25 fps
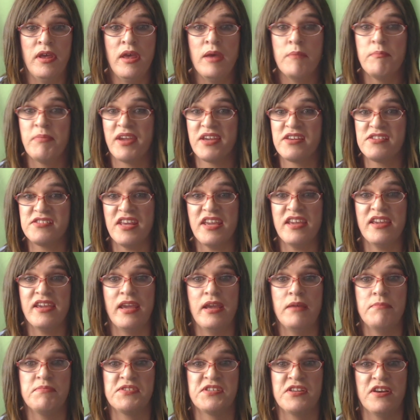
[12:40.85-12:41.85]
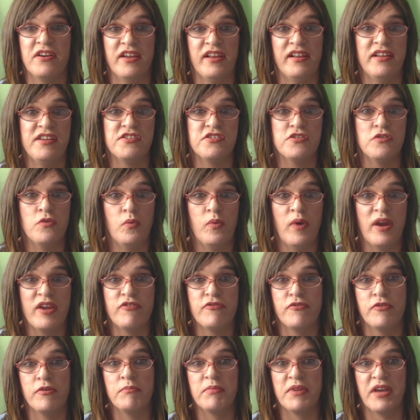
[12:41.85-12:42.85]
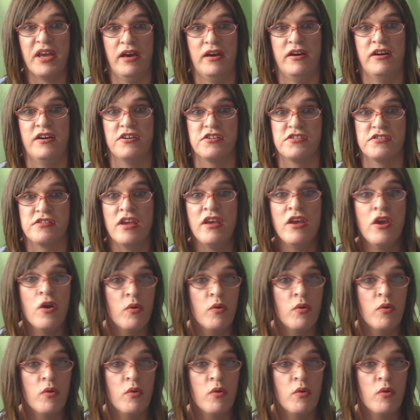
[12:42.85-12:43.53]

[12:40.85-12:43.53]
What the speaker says: because they keep cyclists away from cars,